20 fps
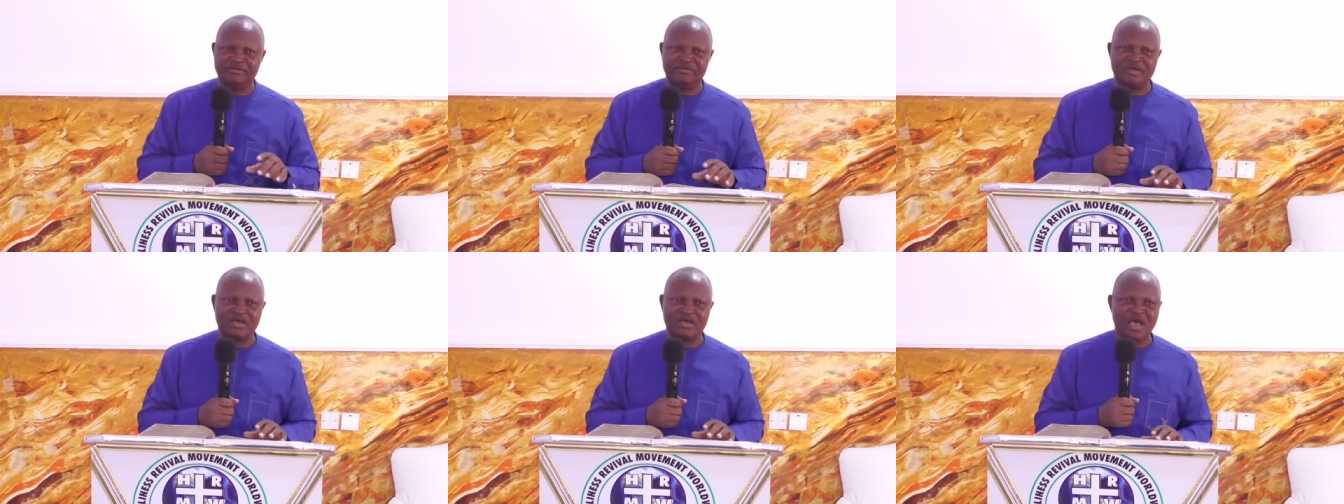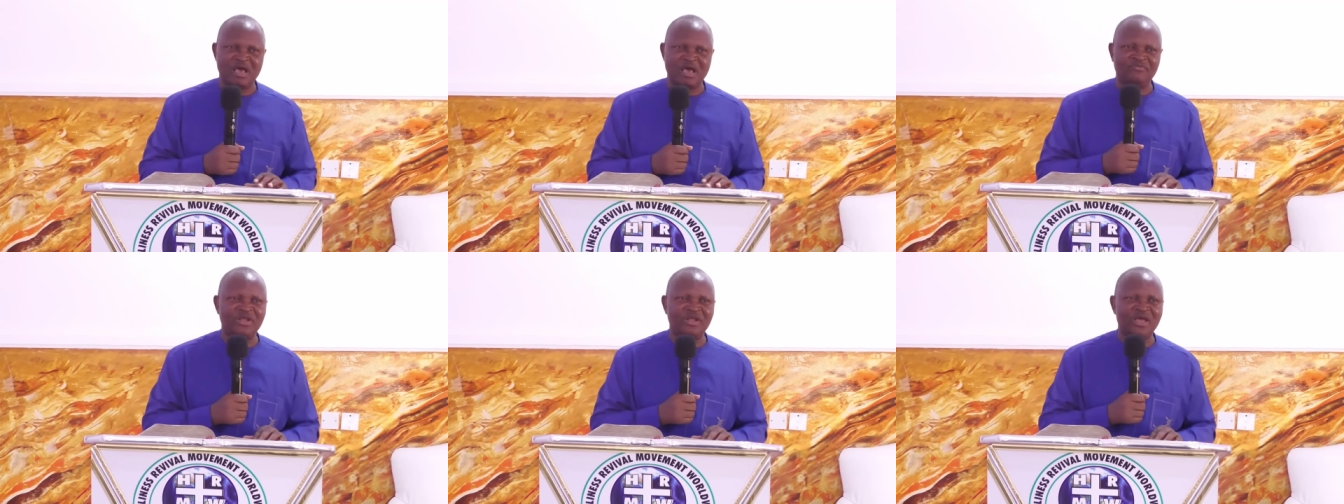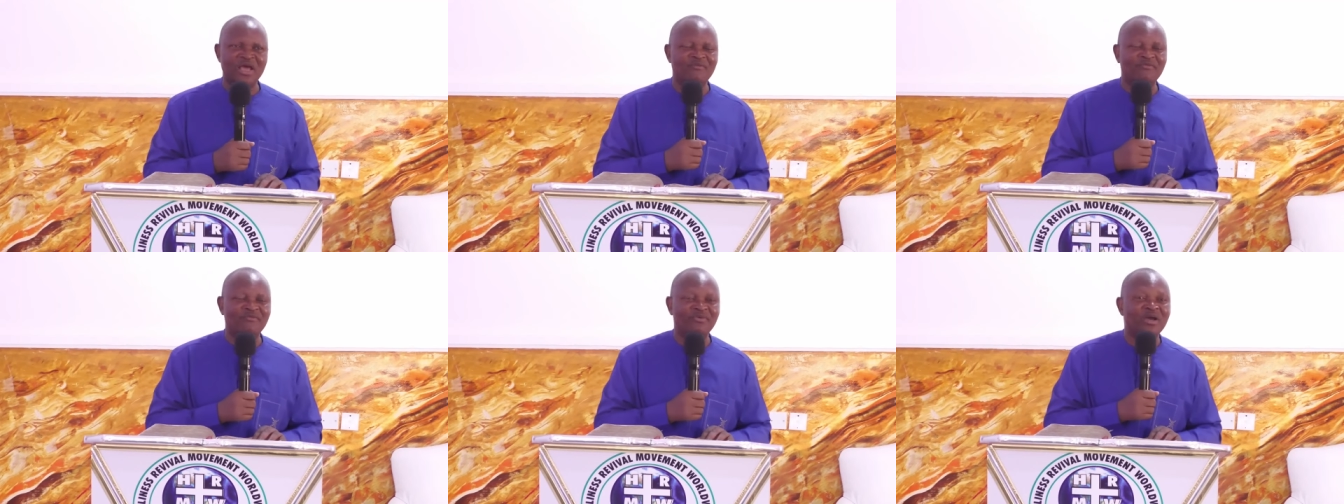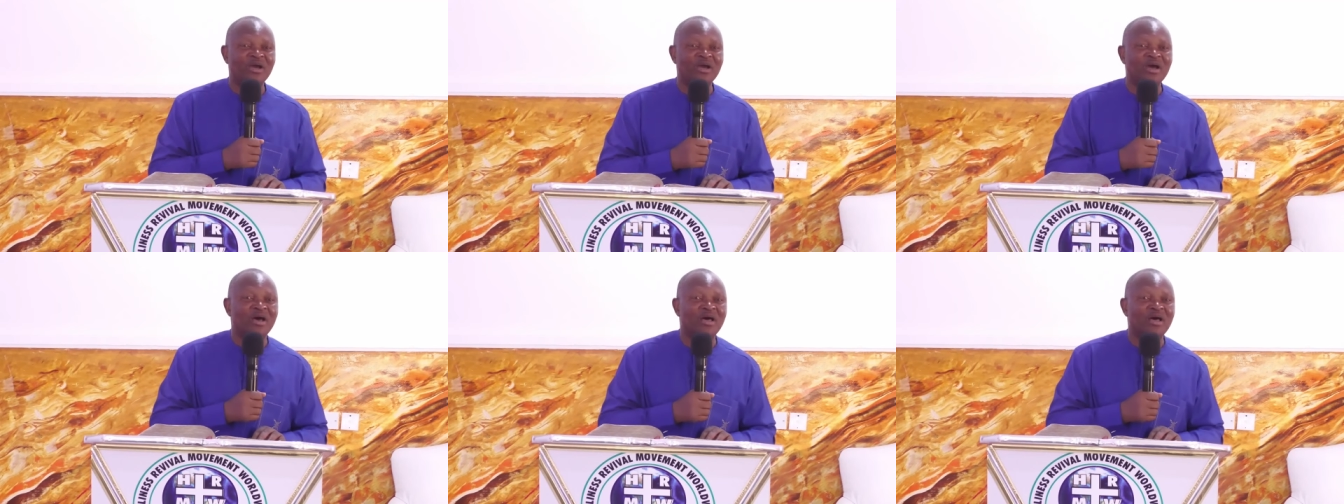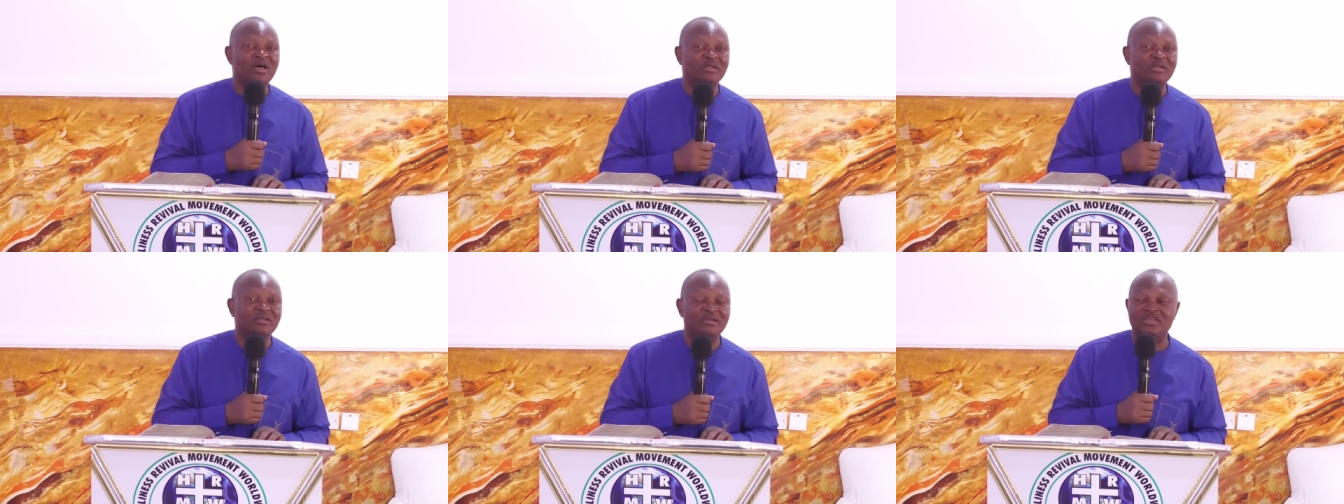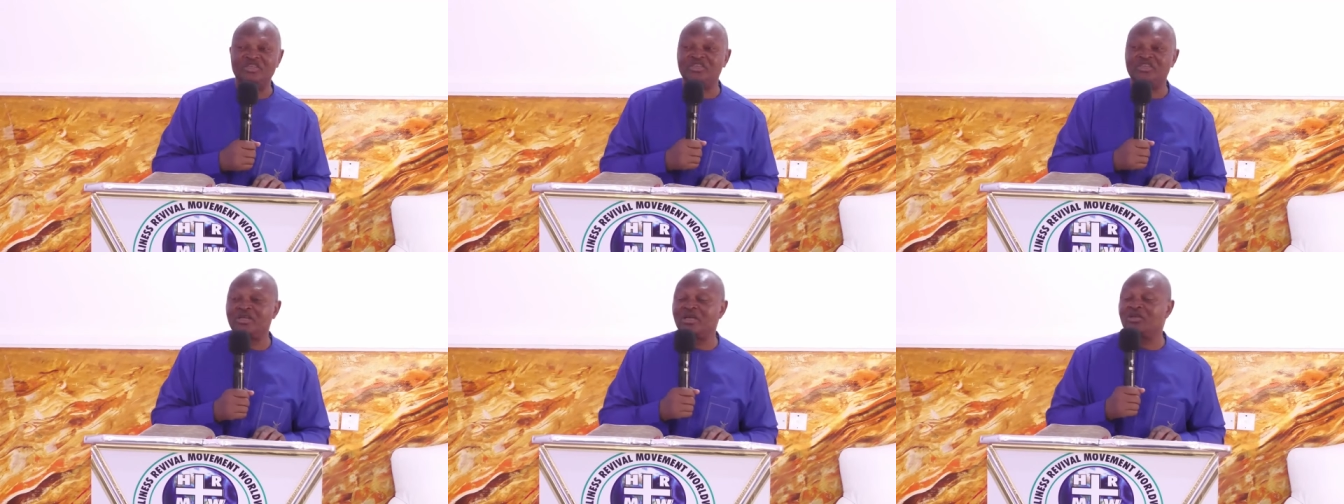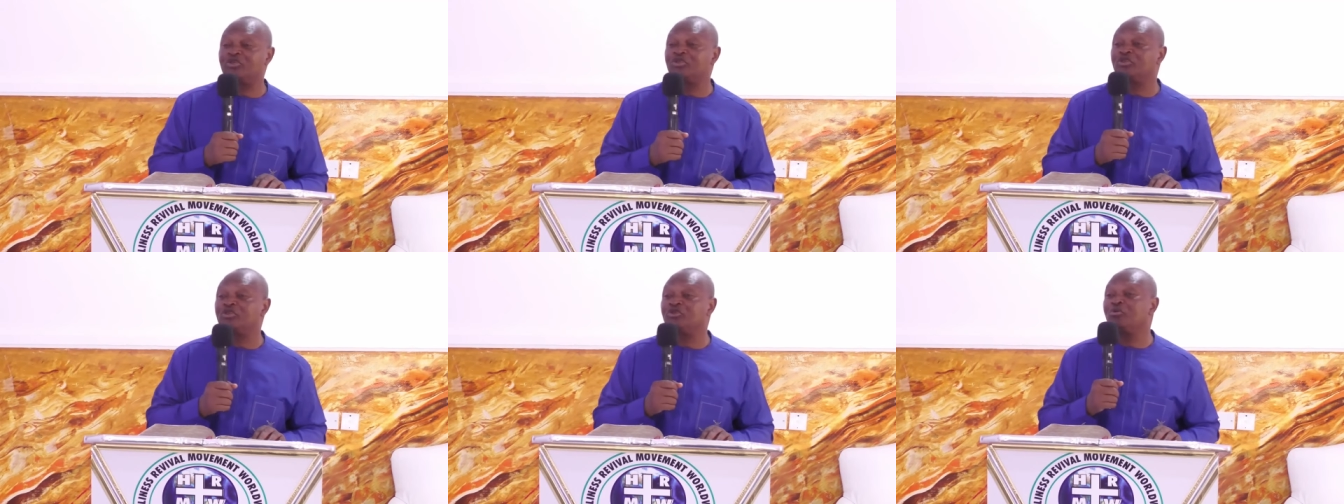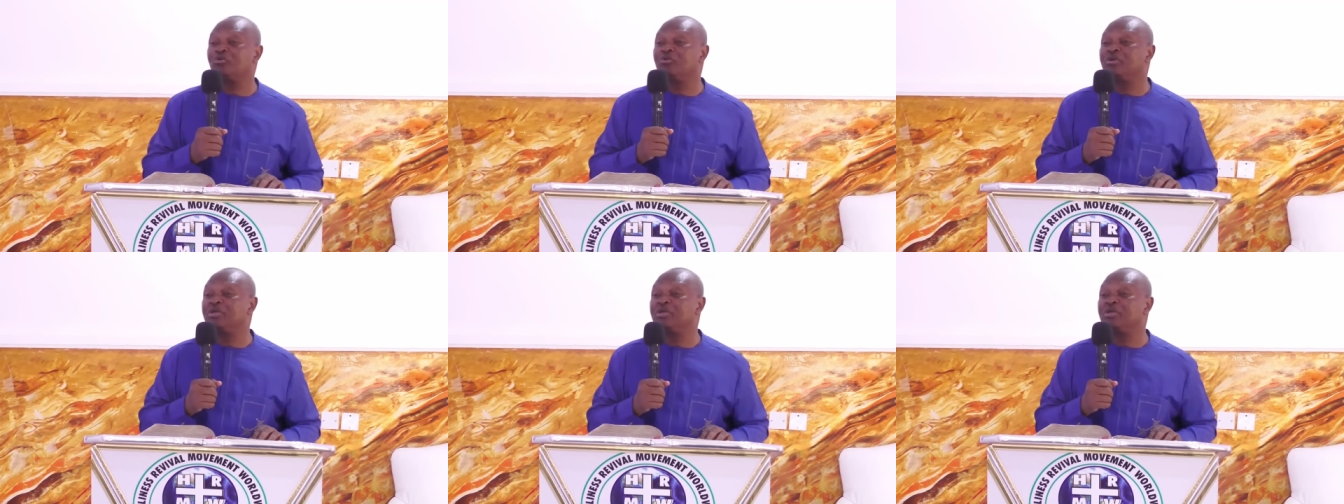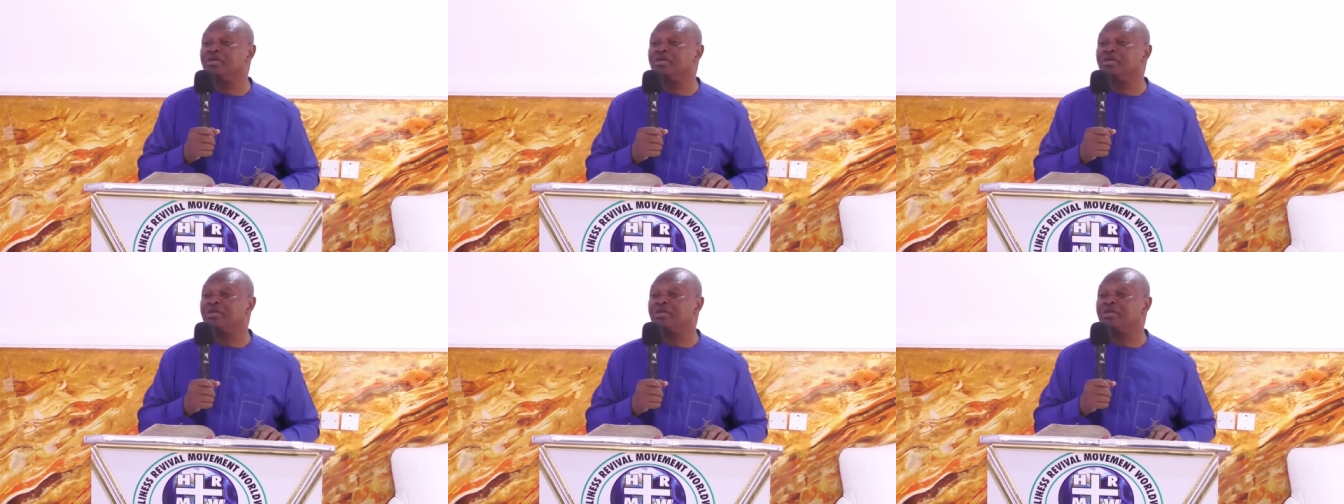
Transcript: after having heard, they shall show thee